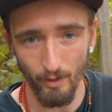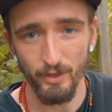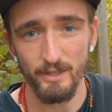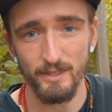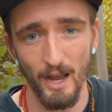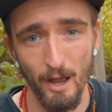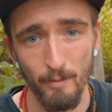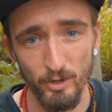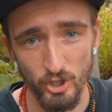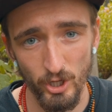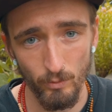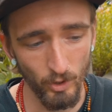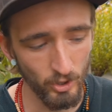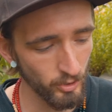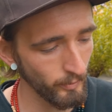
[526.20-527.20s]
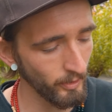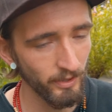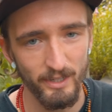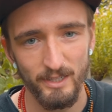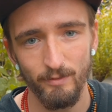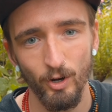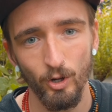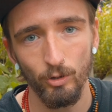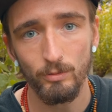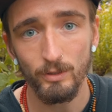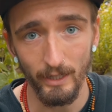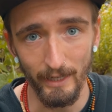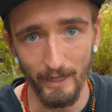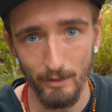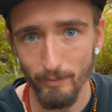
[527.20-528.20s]
these are machine washable. These are all
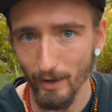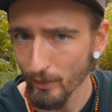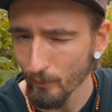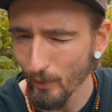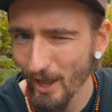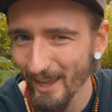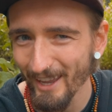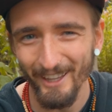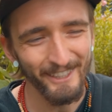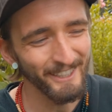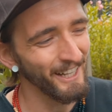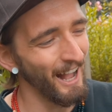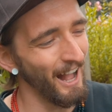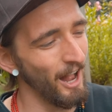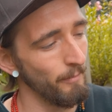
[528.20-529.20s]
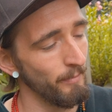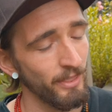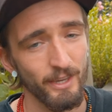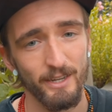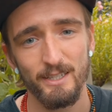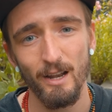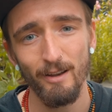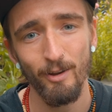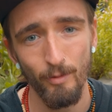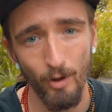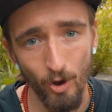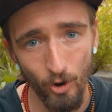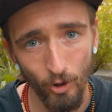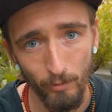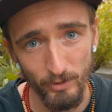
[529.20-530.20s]
clean, by the way, but these are
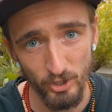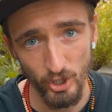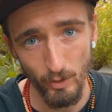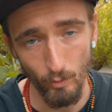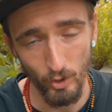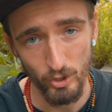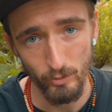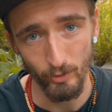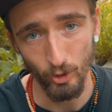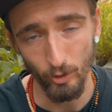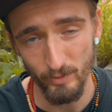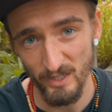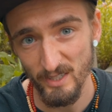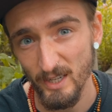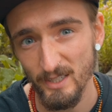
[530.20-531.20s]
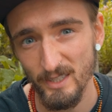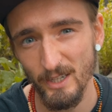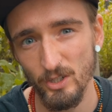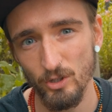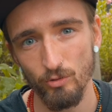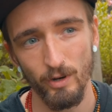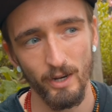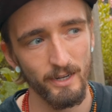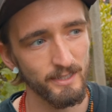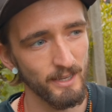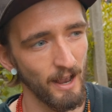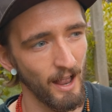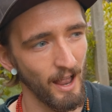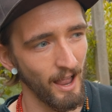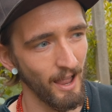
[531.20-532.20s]
all machine washable up to 60 degrees.
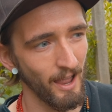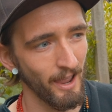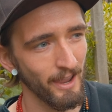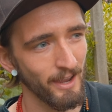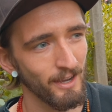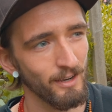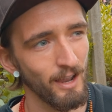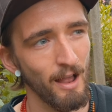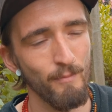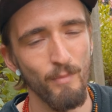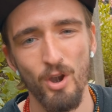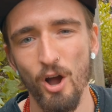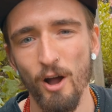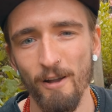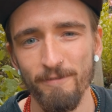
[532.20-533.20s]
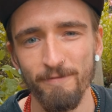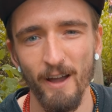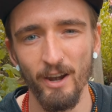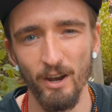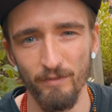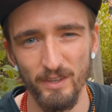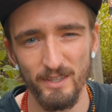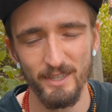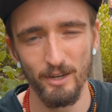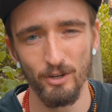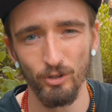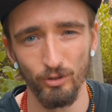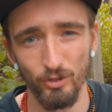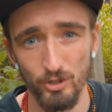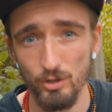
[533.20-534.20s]
I am not a fan of the
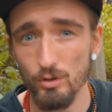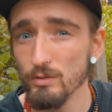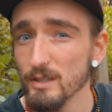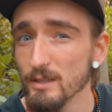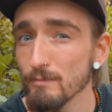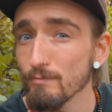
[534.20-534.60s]
single-use